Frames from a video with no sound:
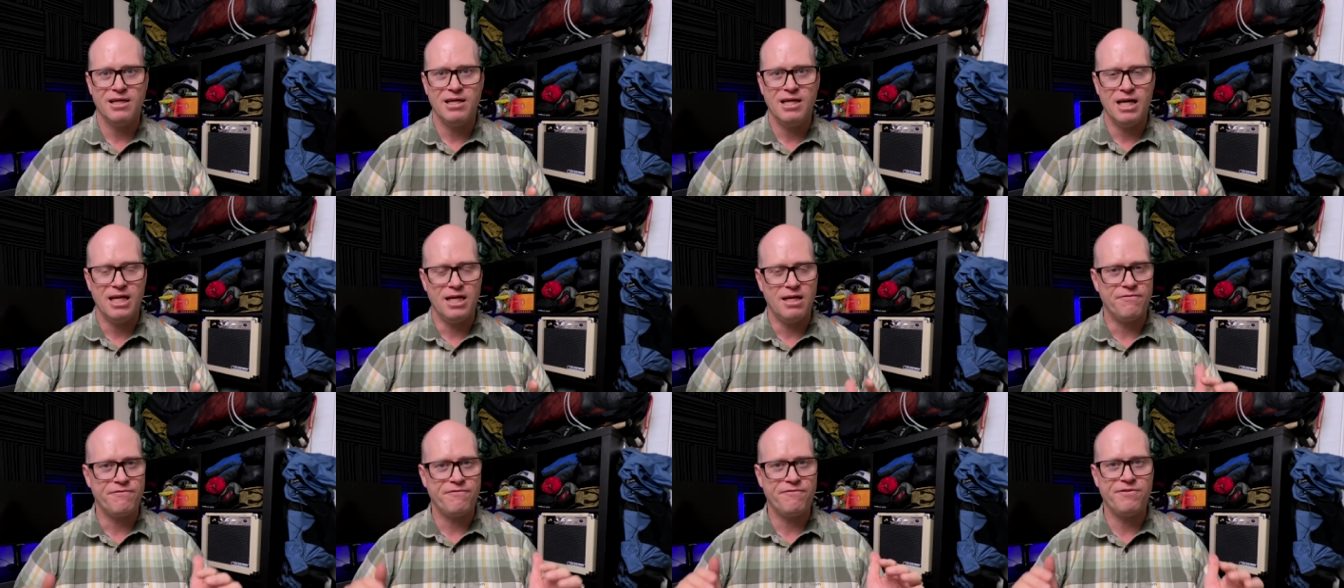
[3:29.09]

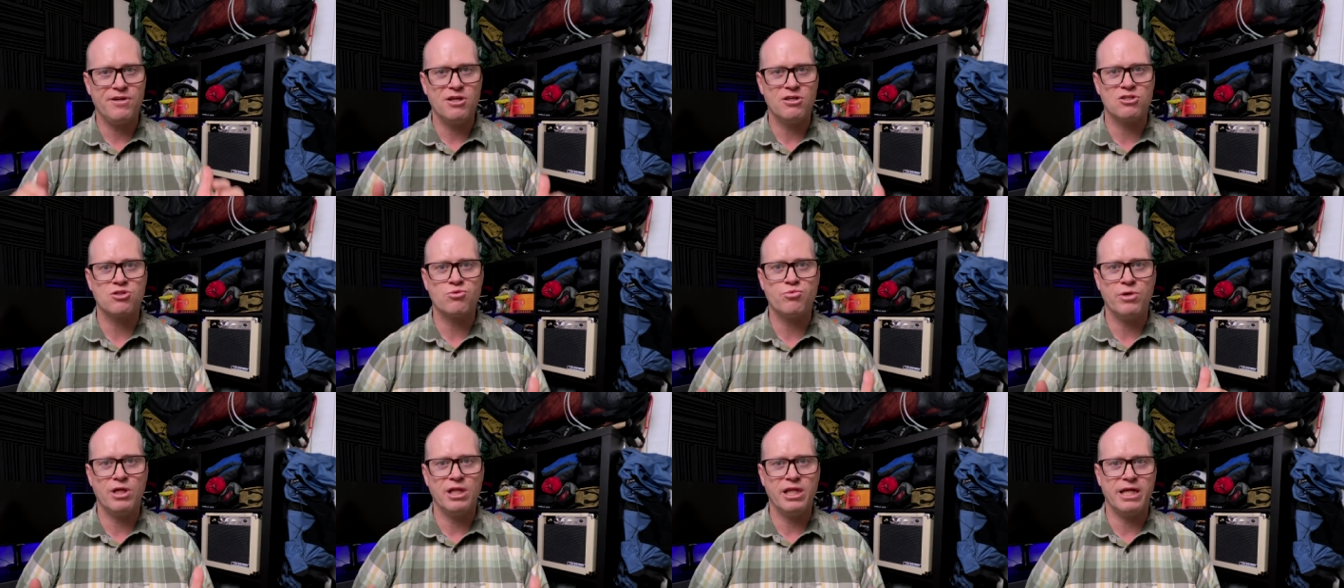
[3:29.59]
and it
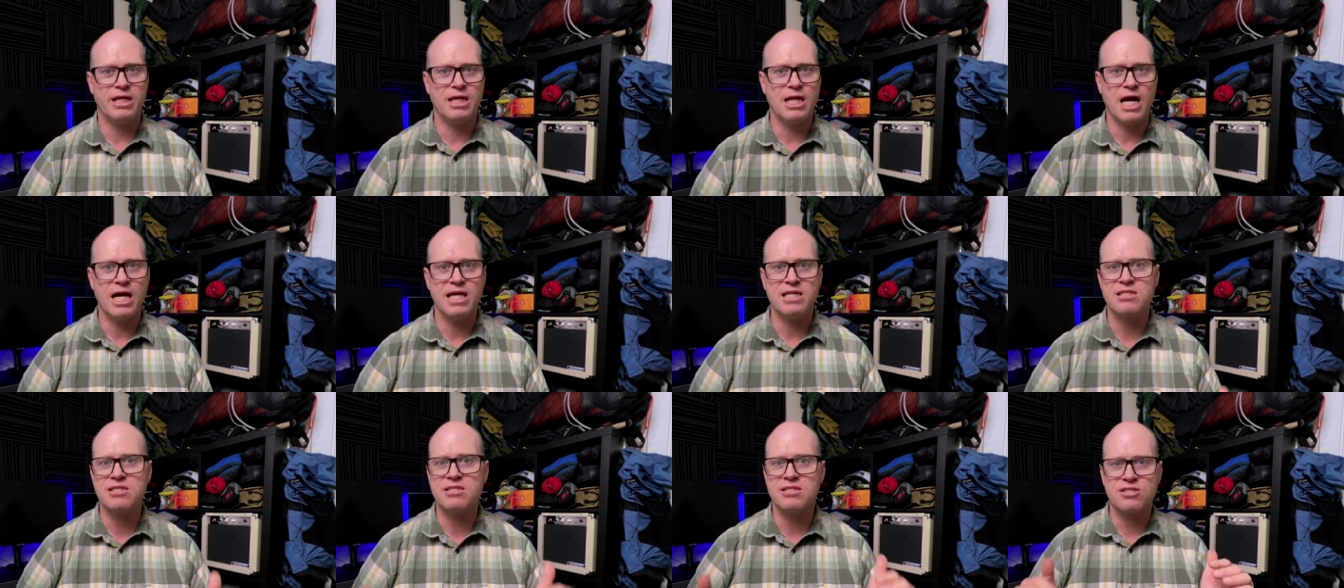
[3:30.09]
feels really
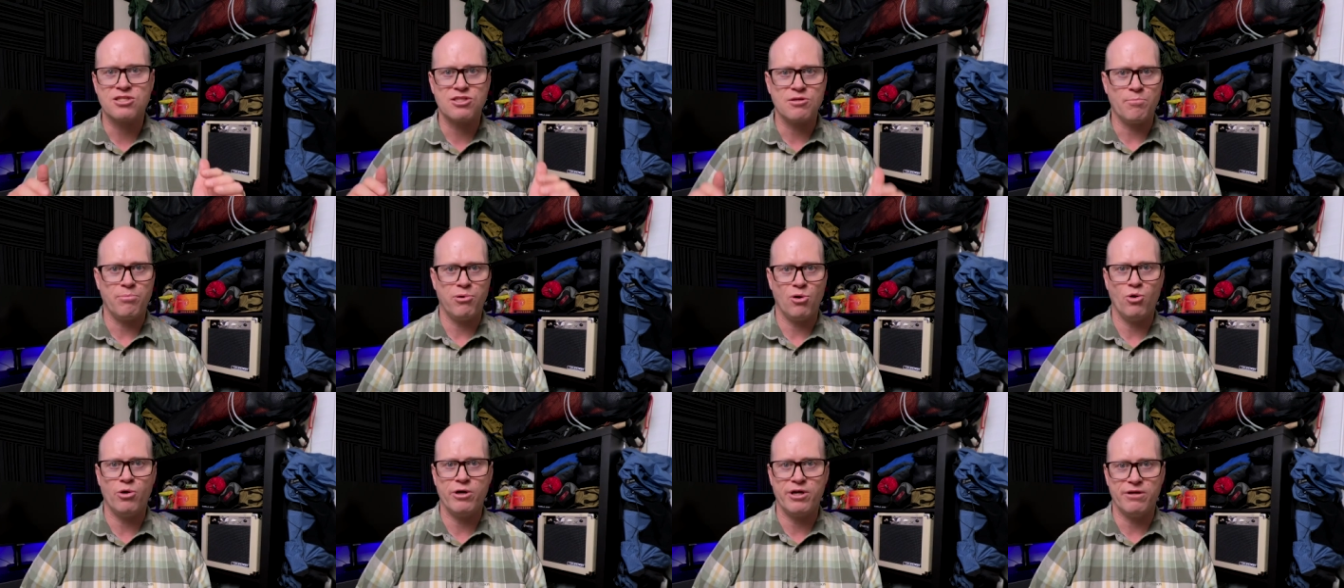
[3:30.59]
nice and
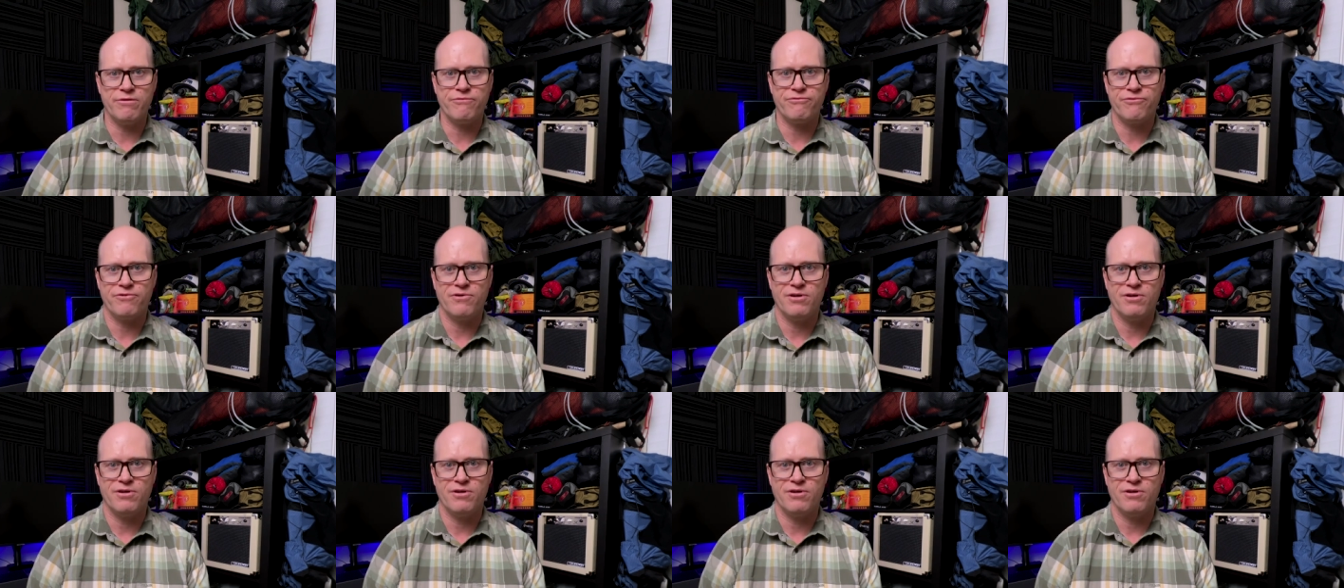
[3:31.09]
supportive.